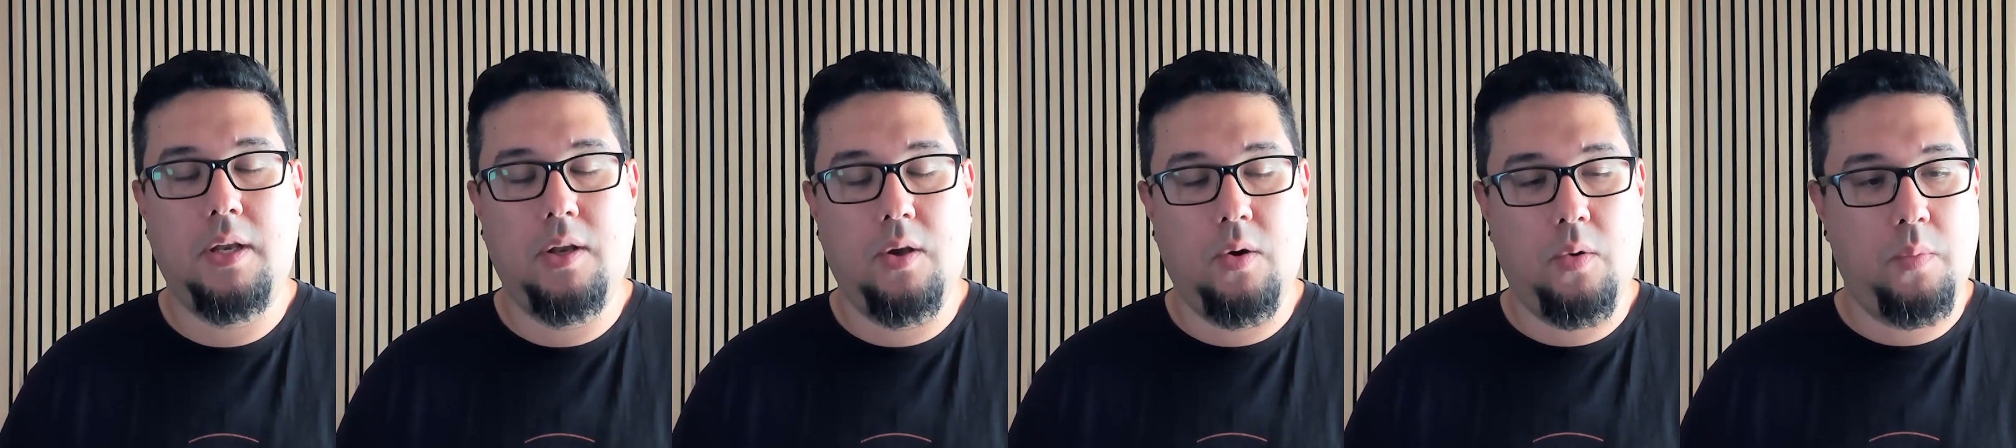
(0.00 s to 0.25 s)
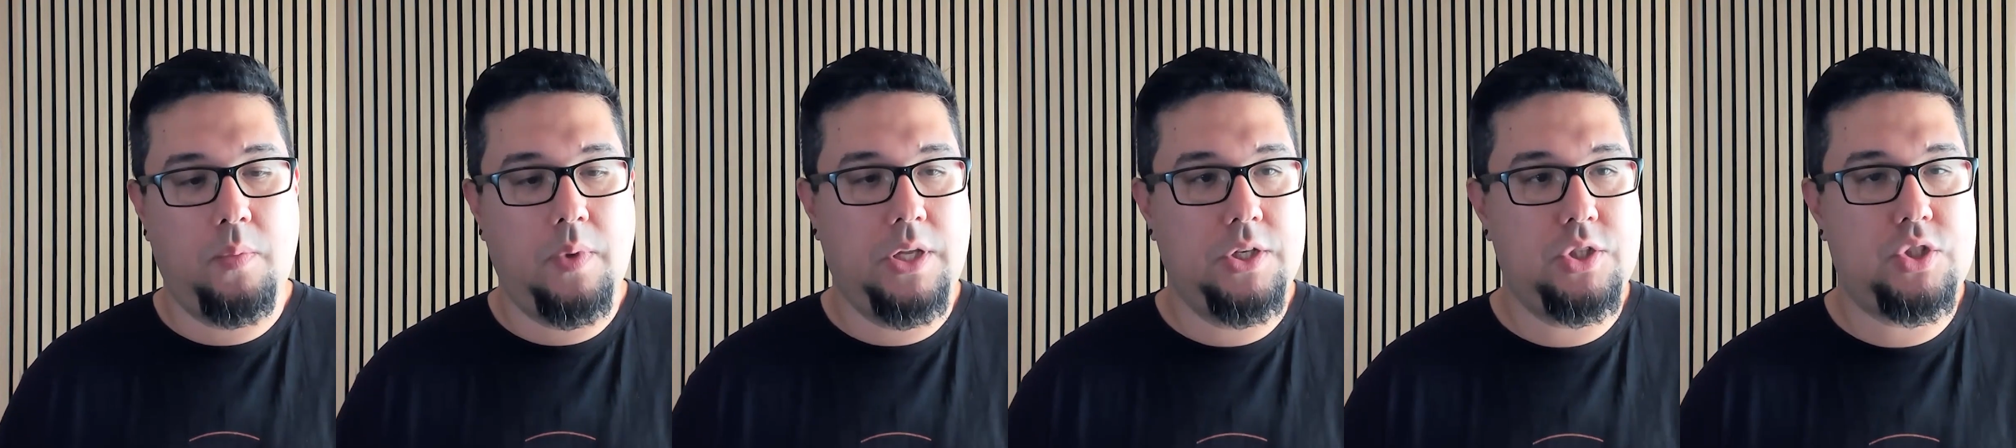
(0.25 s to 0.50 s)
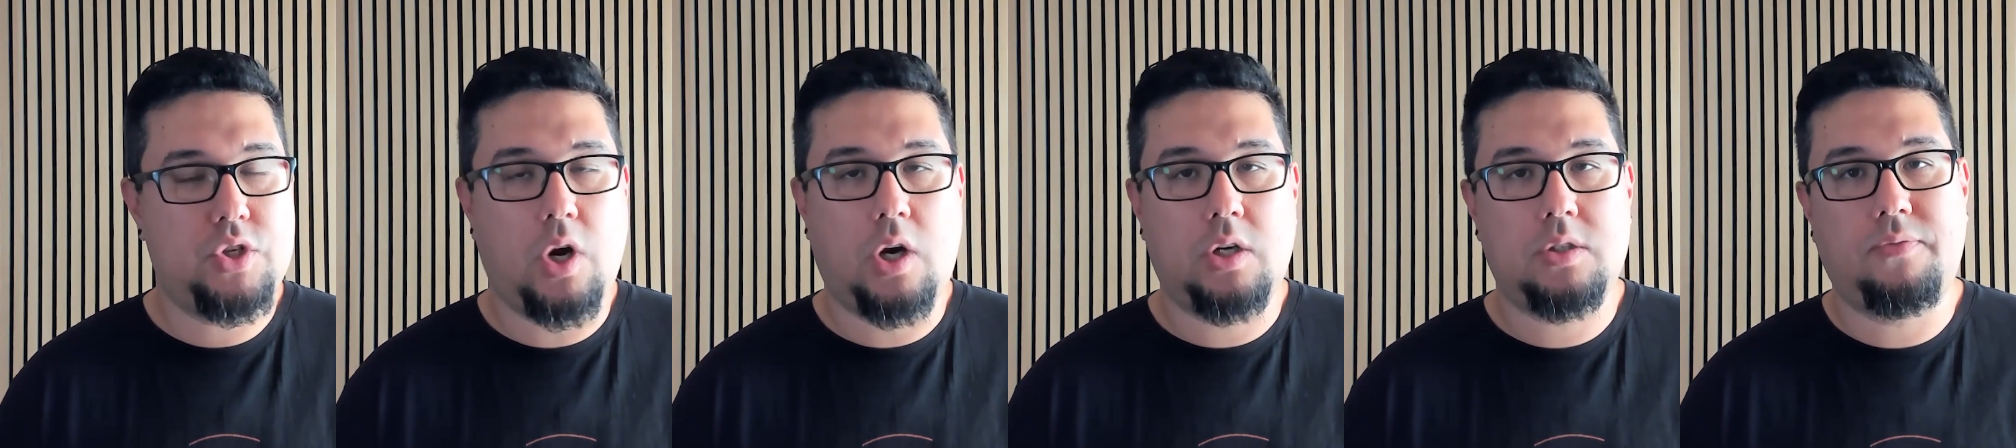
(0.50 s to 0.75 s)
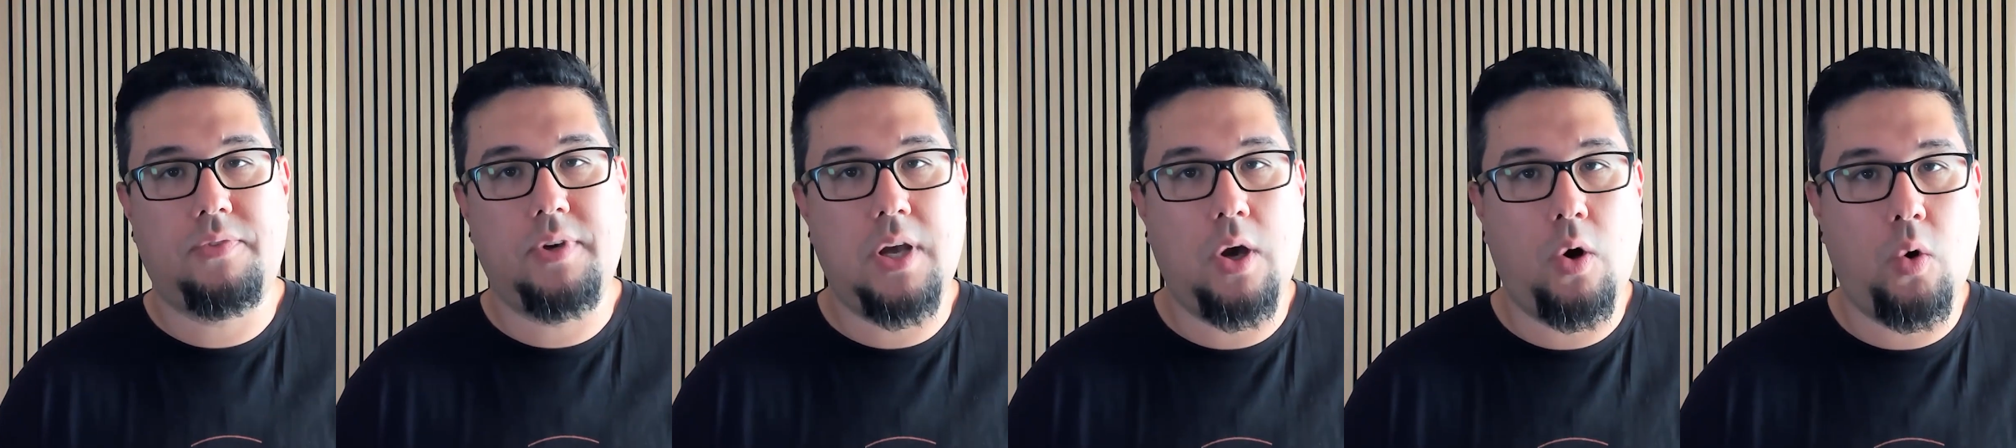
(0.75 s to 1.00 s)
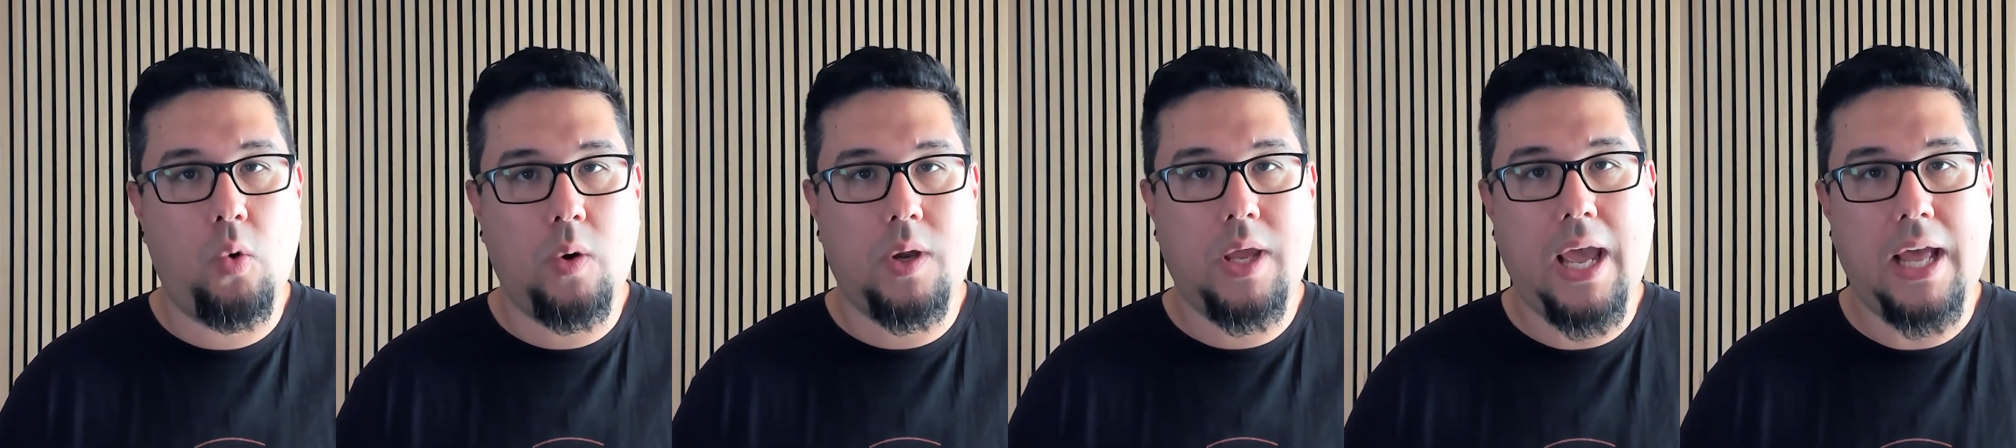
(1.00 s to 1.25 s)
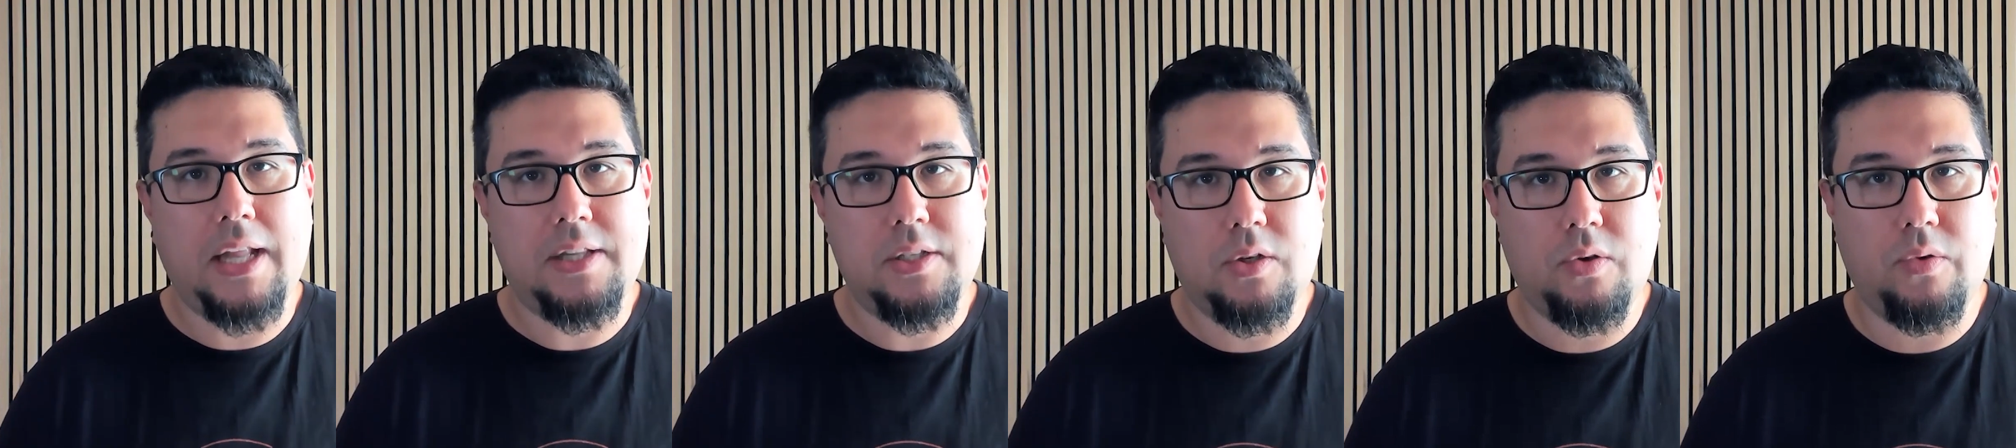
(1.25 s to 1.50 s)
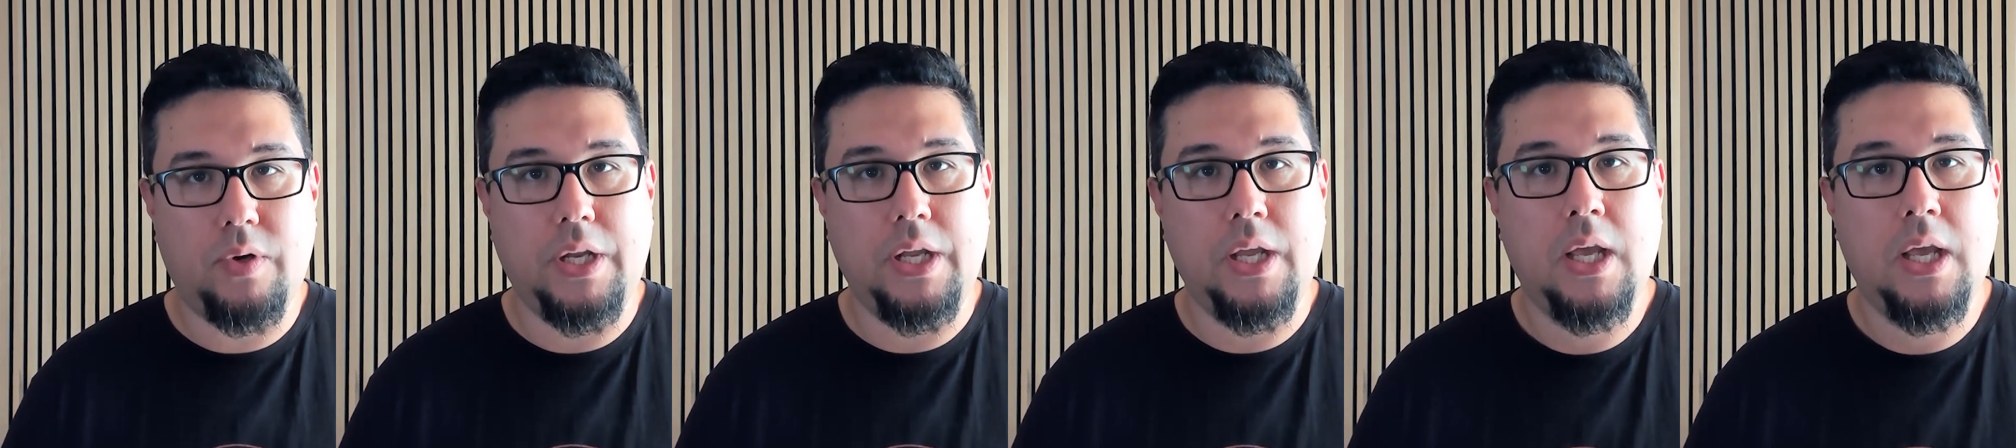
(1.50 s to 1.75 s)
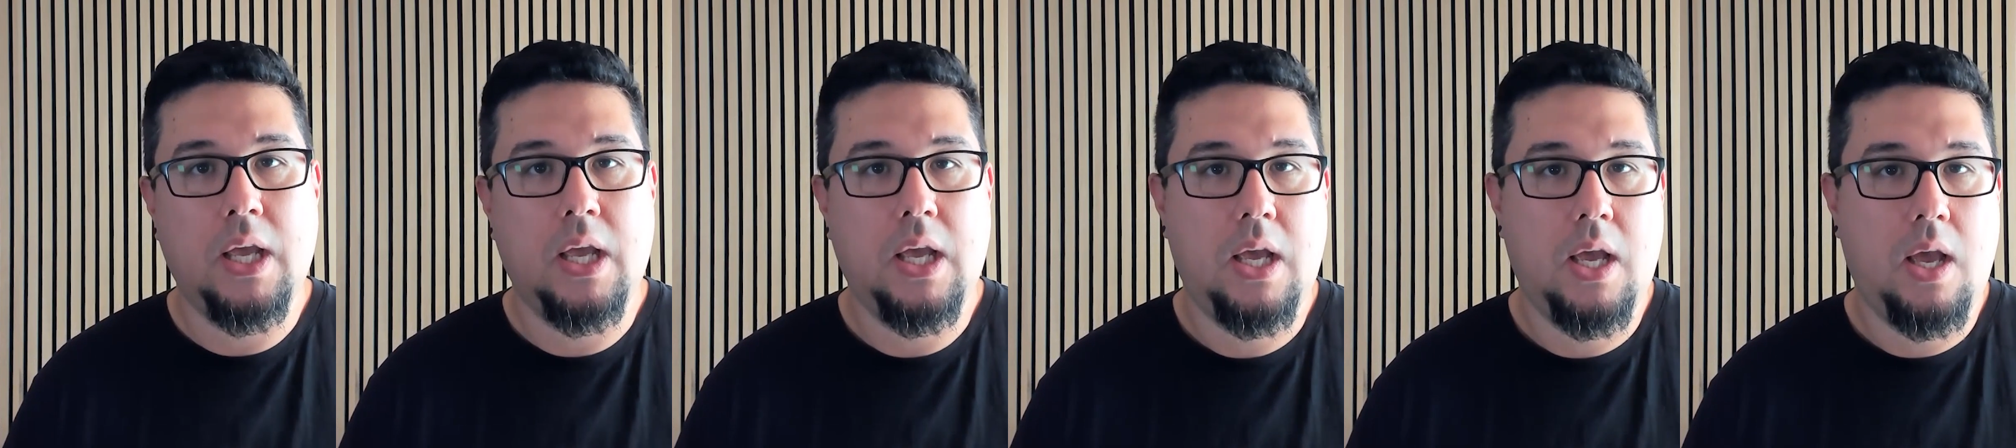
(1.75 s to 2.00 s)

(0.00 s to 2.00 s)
in charge of a whole category?